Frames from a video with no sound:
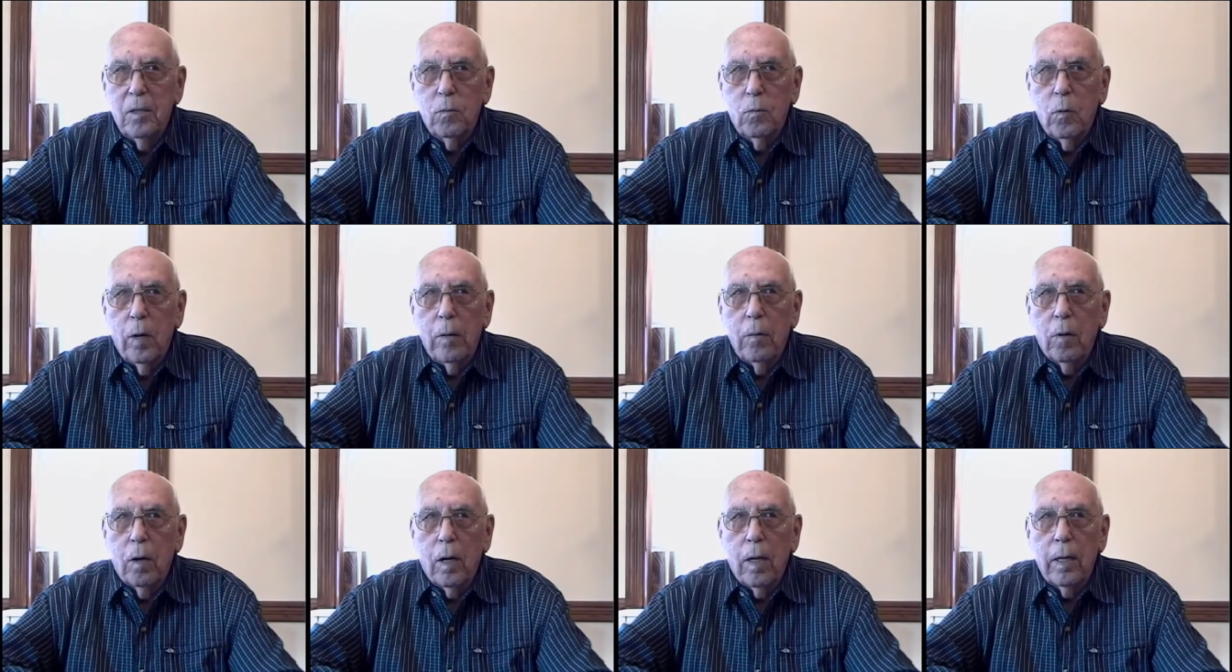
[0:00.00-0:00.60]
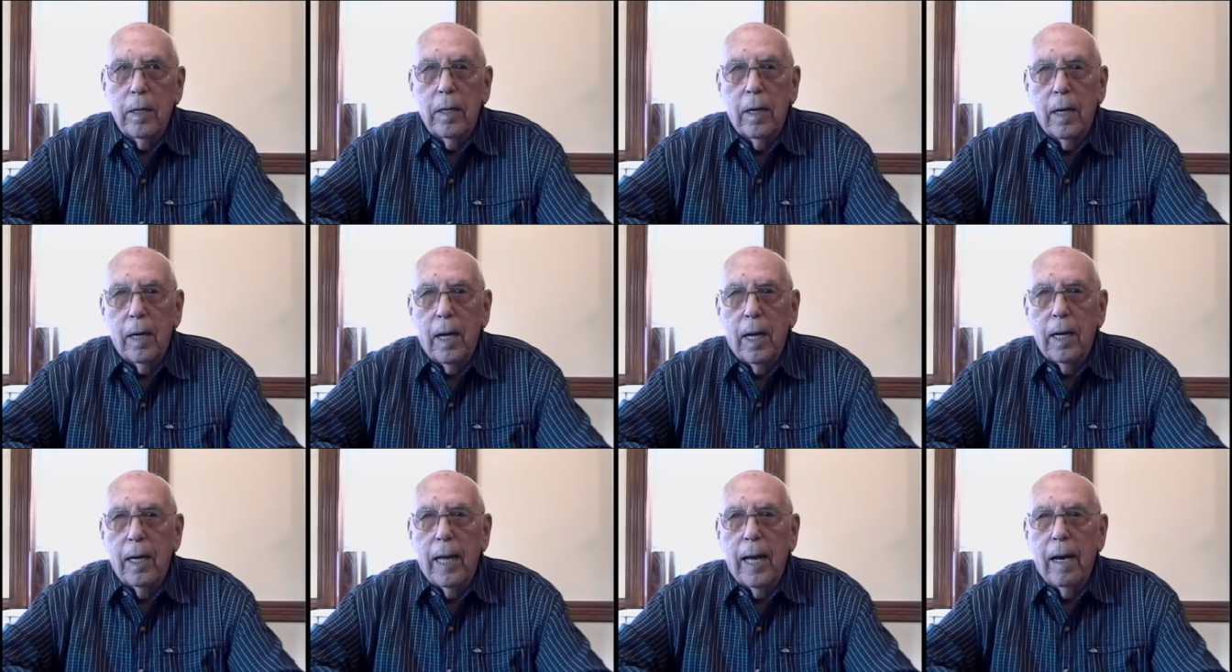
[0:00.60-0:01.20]
We were
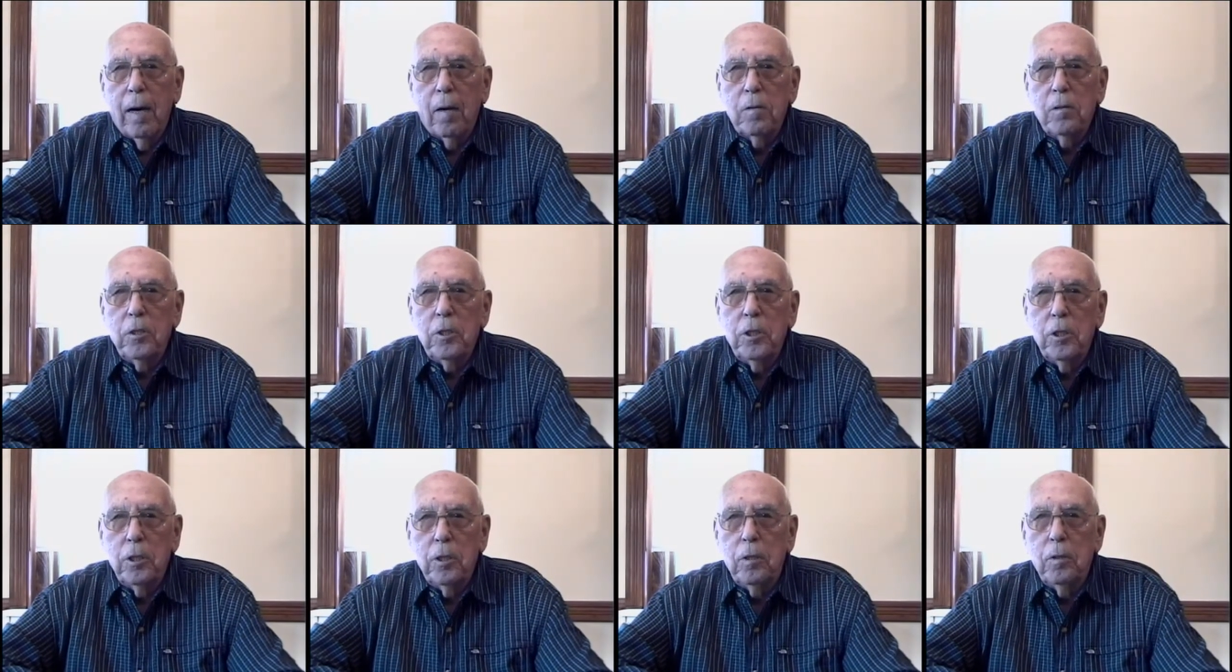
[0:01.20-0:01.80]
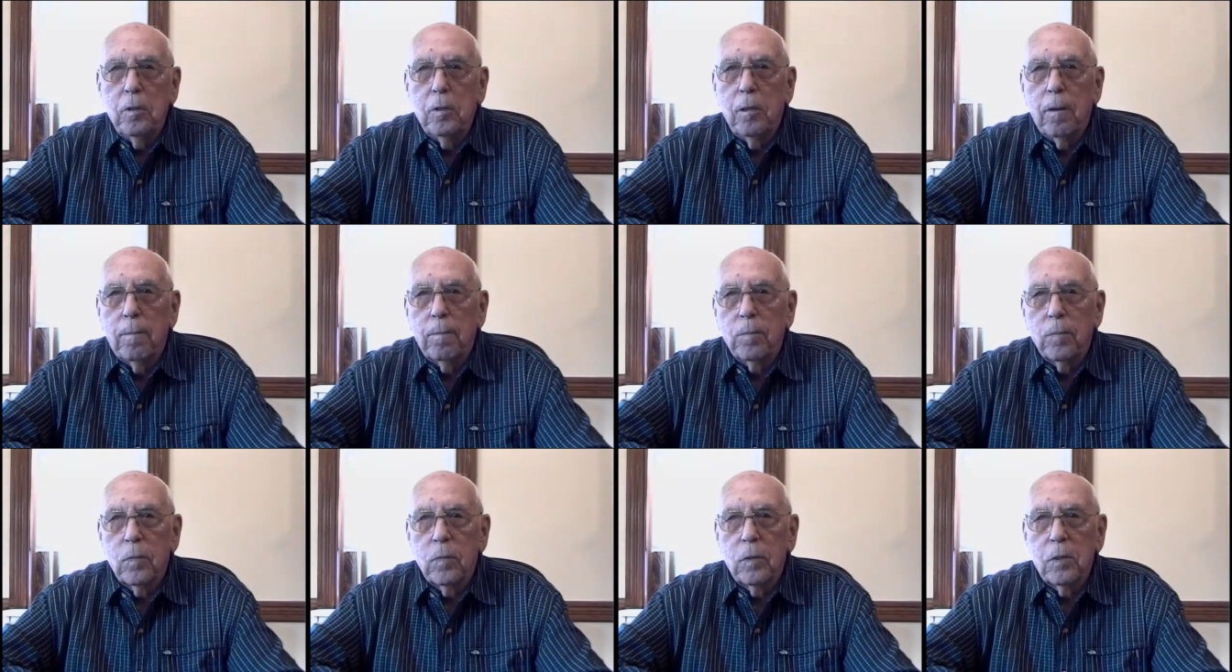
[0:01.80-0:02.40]
allowed to
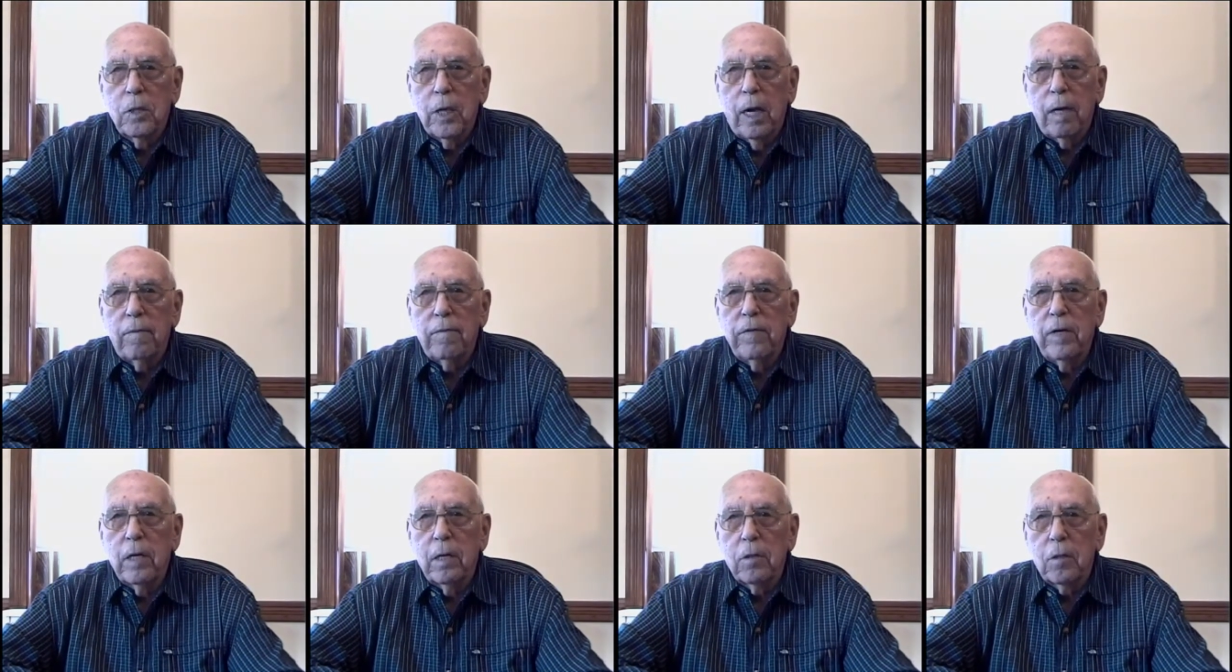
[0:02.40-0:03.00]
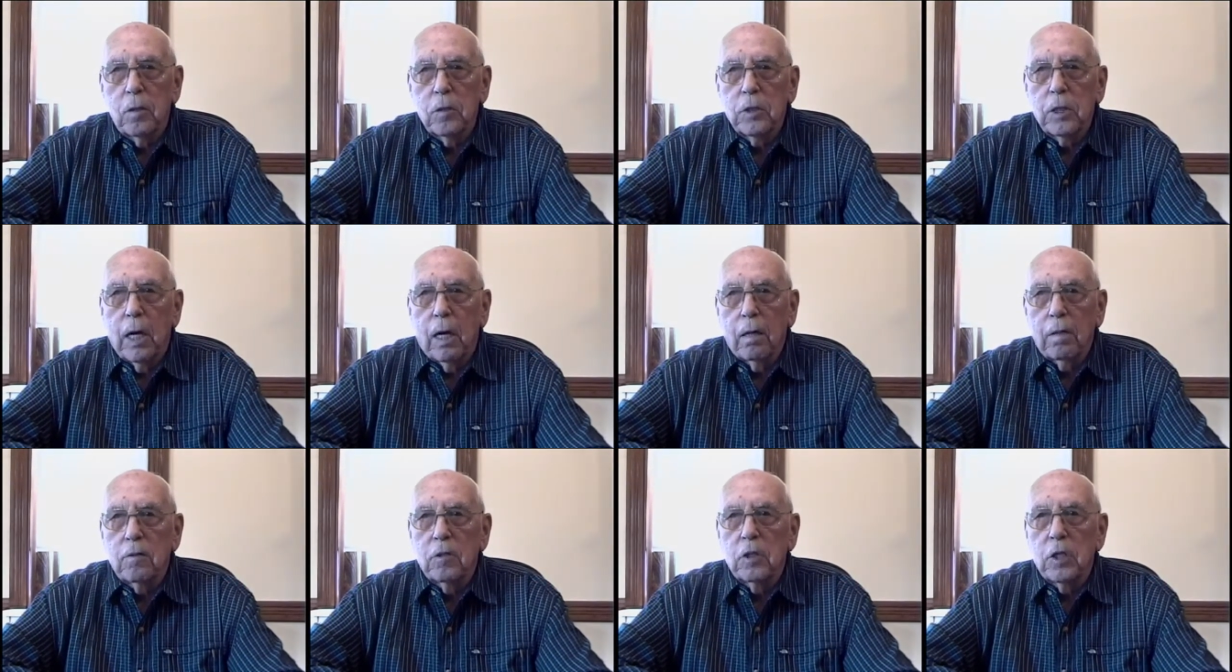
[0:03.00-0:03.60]
take vehicles
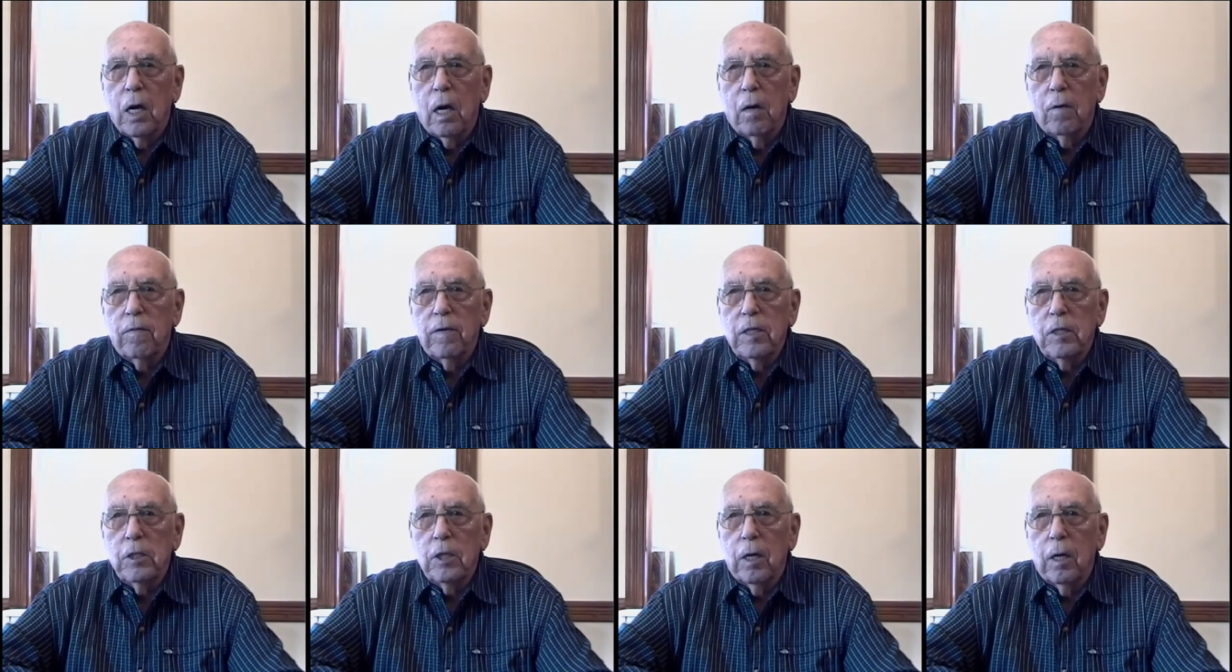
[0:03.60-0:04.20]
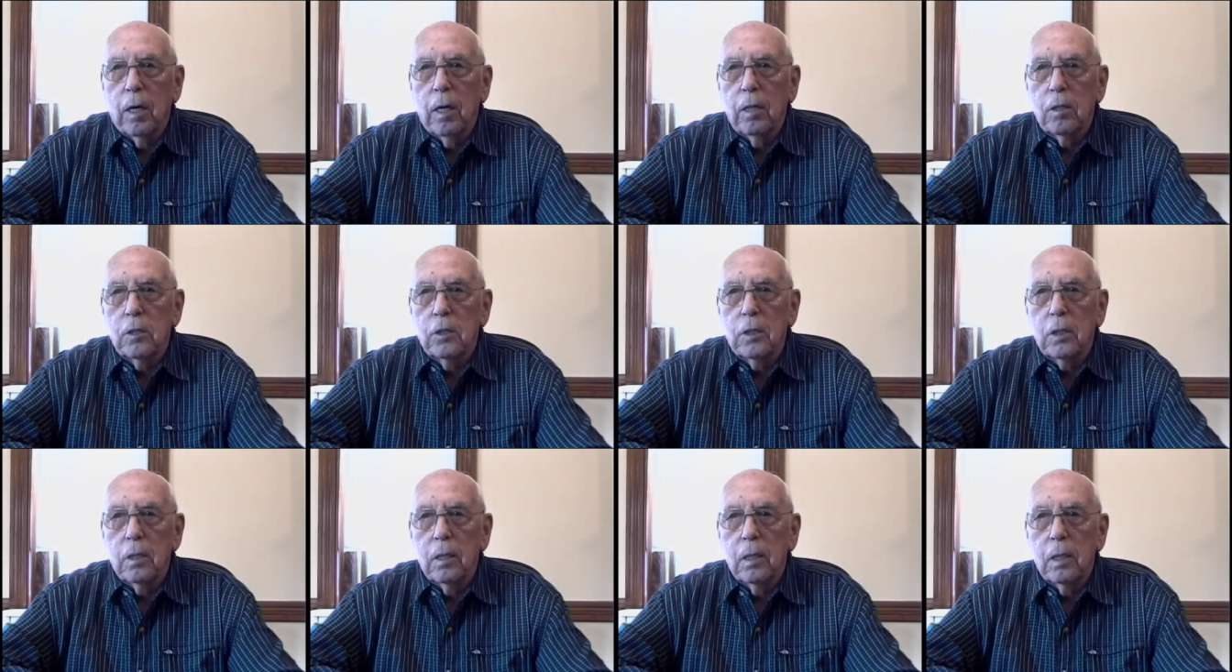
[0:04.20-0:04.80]
out of salvage
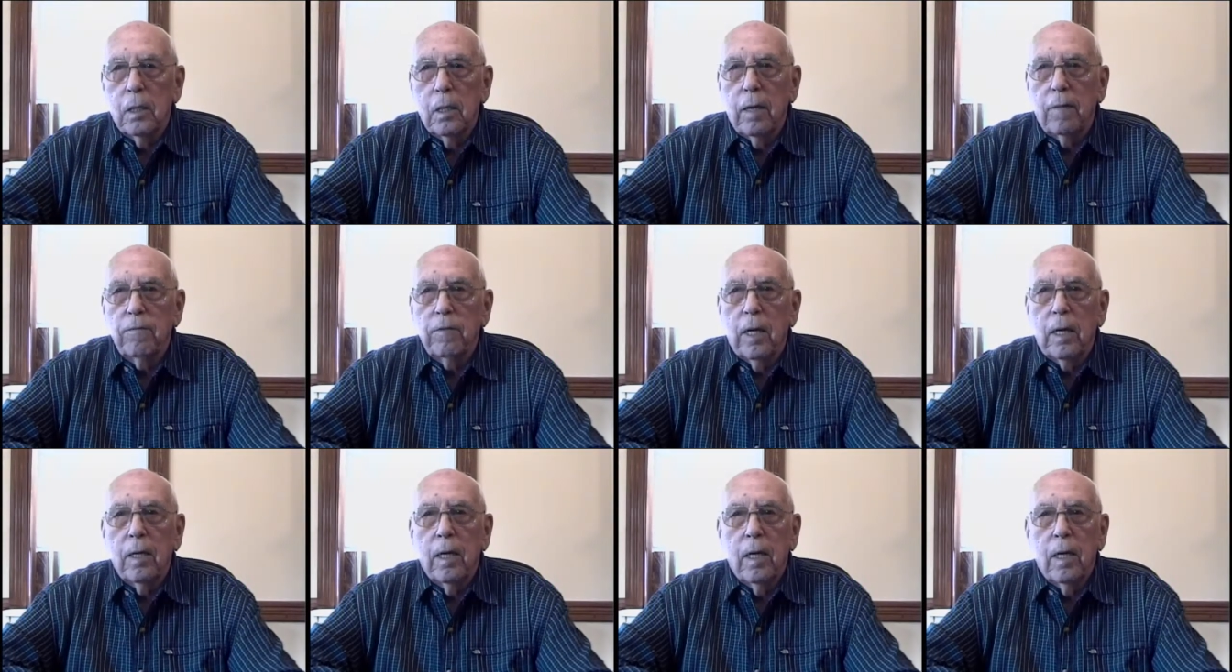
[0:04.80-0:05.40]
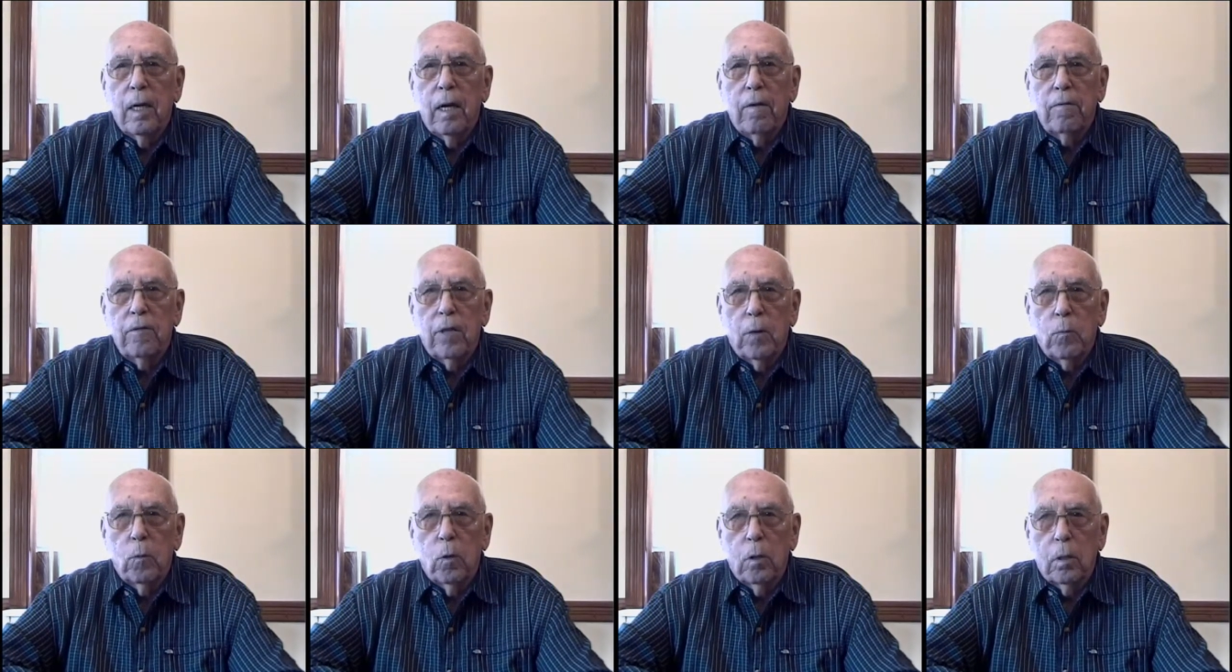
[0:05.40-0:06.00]
yards if
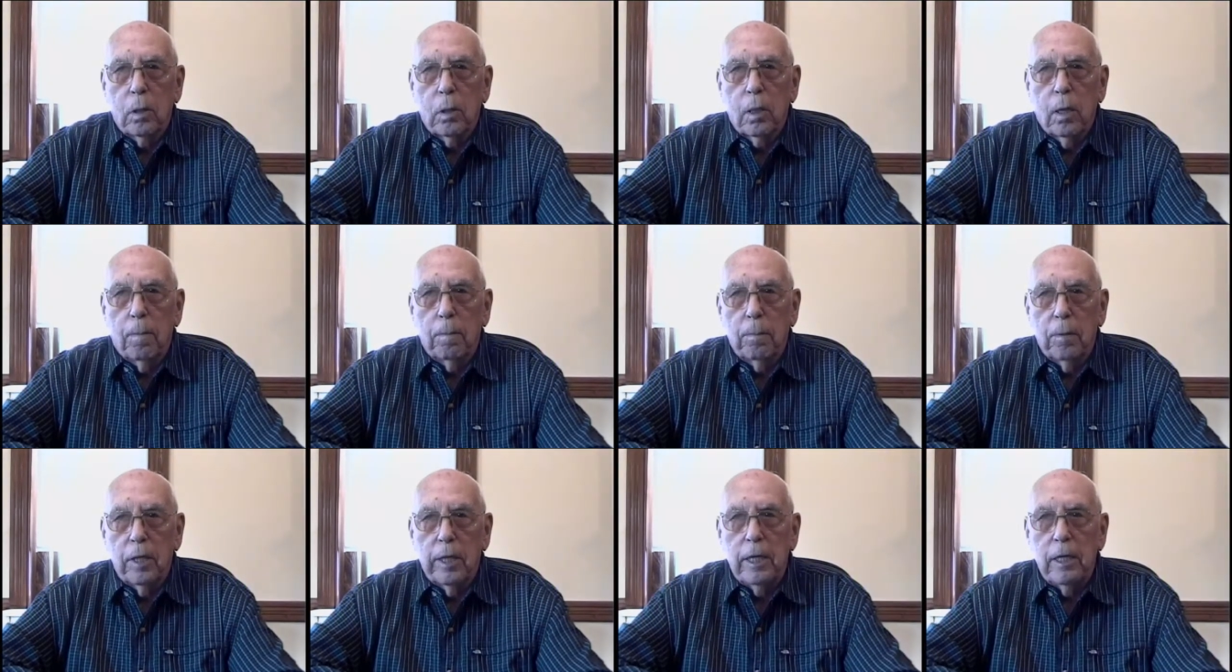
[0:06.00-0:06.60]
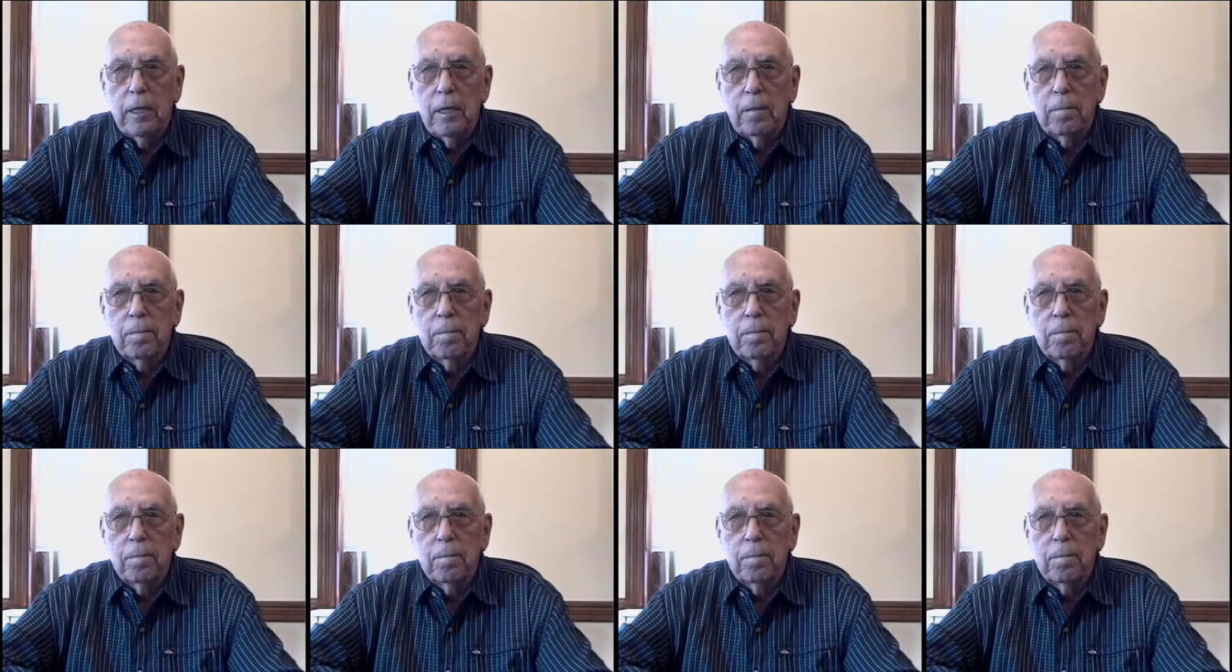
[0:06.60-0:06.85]
they weren't complete,